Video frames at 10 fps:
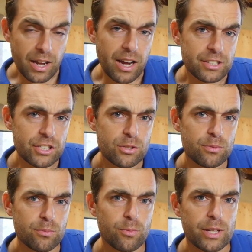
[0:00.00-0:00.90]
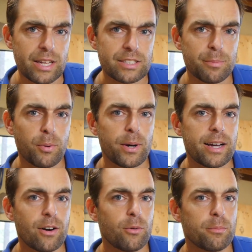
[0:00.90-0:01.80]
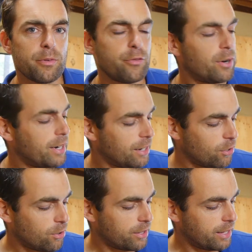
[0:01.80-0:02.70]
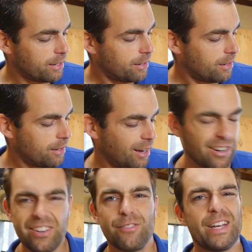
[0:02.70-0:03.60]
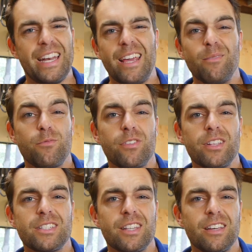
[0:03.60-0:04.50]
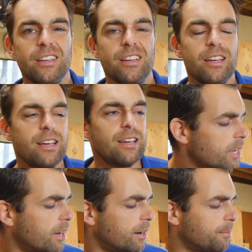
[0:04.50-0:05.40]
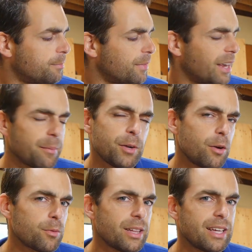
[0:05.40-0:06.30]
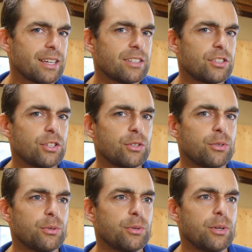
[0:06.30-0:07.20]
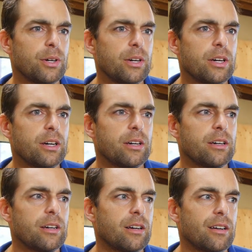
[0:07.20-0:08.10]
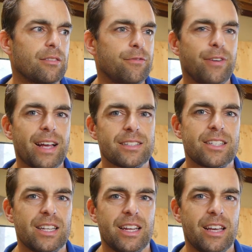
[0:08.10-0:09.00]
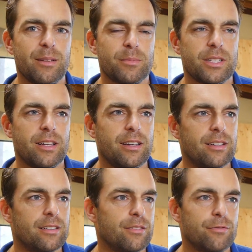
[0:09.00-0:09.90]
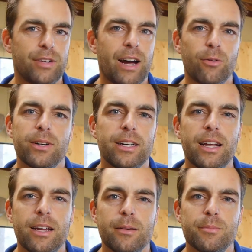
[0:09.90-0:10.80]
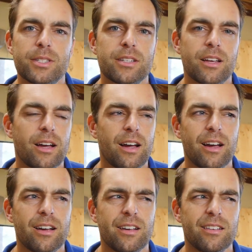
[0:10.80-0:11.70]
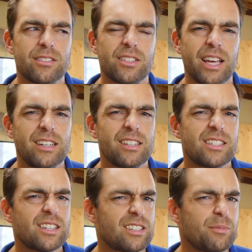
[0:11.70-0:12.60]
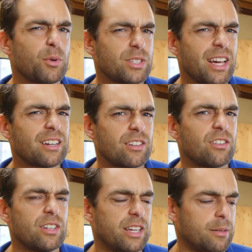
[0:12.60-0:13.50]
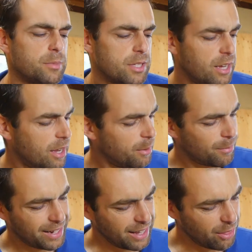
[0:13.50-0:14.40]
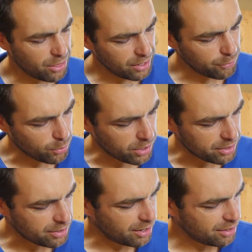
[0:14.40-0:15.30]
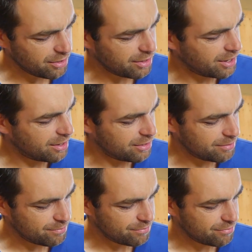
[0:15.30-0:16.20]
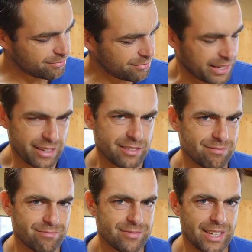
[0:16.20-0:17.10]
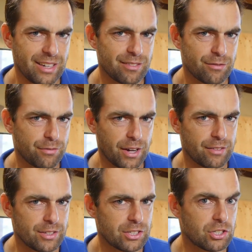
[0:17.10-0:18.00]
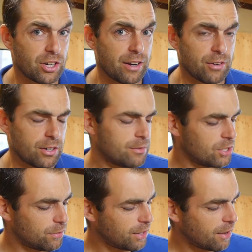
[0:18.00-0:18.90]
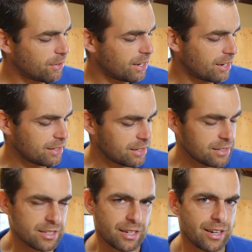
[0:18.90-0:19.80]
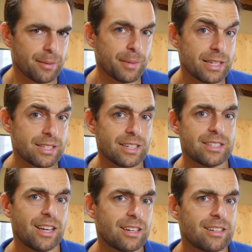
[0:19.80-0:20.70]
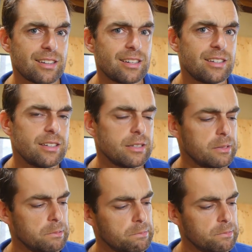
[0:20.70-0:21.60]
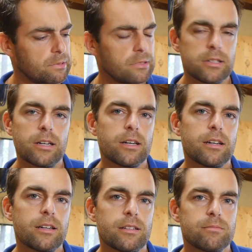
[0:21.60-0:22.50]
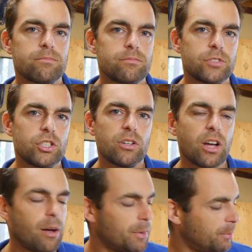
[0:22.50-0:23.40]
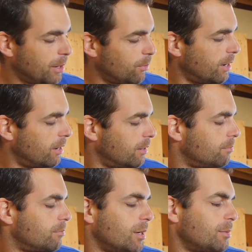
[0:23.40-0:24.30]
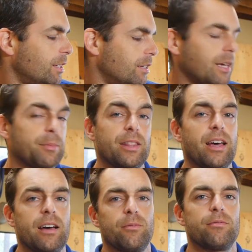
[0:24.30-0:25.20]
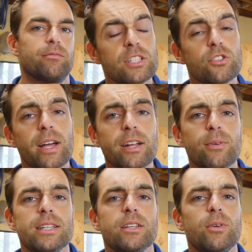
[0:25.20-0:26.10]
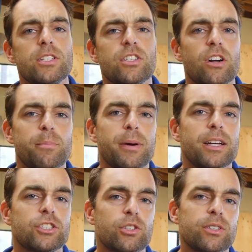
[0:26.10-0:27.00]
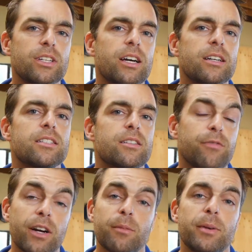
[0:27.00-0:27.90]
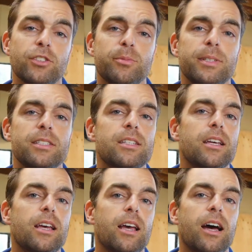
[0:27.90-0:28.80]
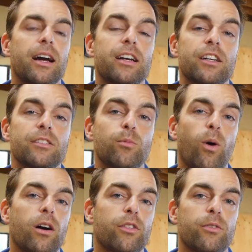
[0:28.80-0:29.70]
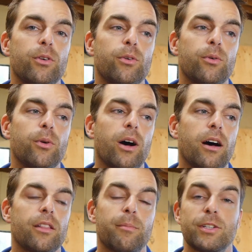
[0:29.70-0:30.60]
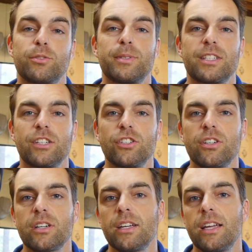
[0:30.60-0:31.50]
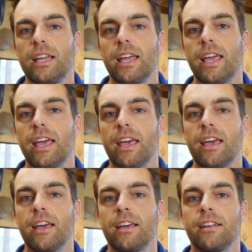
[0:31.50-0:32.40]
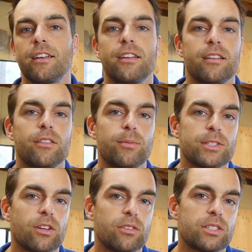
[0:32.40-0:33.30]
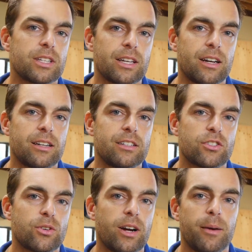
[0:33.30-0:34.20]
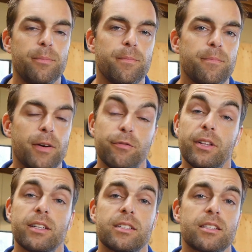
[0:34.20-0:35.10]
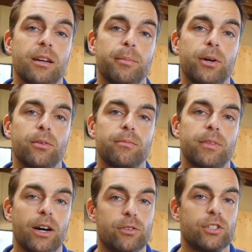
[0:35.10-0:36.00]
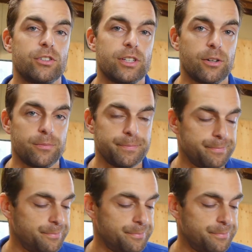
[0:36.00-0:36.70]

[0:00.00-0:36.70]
I just would like to point out before I get going that I don't have a name for this thing, um, and I'm not really into fancy names like flowery names. I tend to stick to more technical names, but I can't think of one other than like Dayton 5 inch driver. So if you have any ideas that kind of make sense technically, uh, shoot a comment my way and maybe I'll name it that. So anyways, I want to start by showing you guys the final measurements. I'm going to walk through uh, the measurements I took and the results and kind of describe my feelings about how it turned out.